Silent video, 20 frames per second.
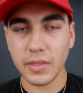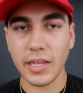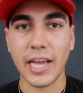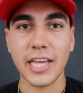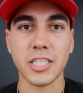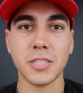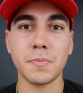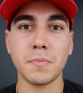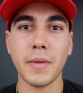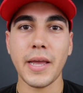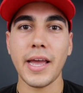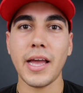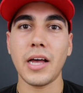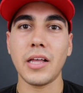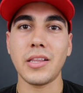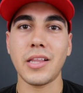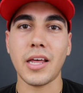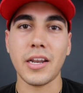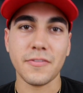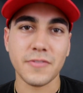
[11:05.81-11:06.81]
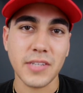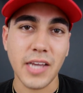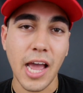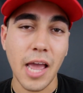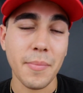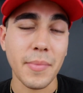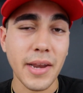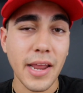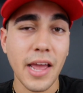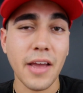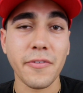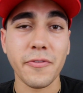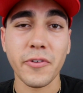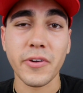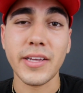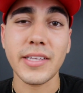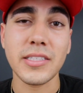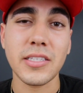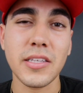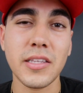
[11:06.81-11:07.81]
I spent a lot of time and effort
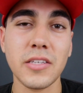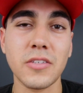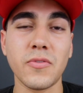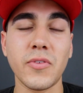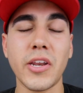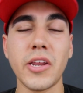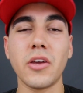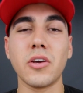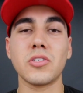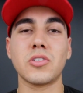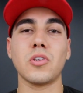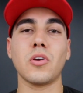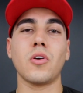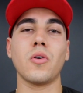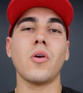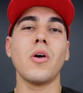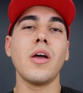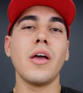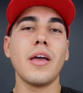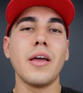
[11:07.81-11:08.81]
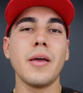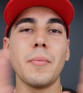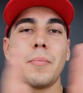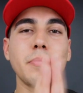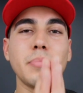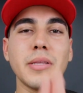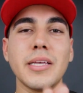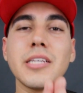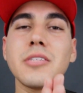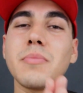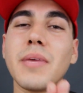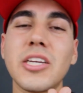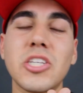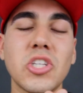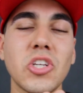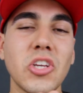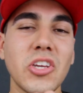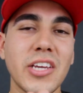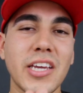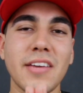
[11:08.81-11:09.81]
into this video, so please make
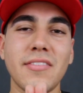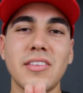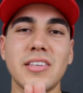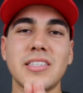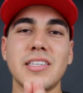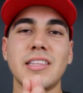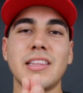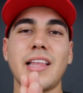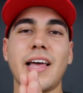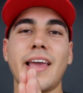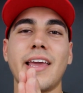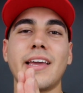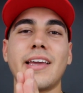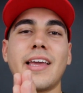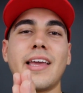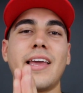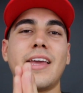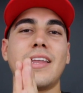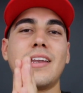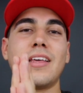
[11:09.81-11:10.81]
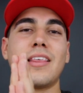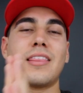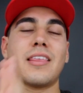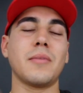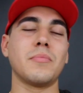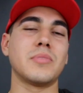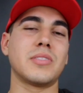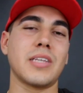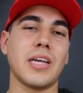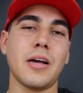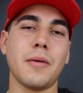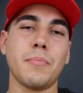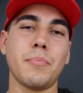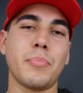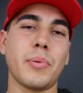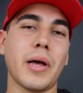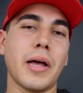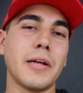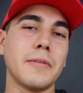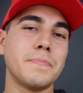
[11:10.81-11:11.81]
sure you give this a like and a thumbs up,
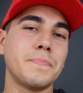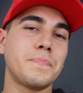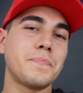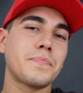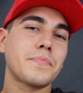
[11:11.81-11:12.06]
but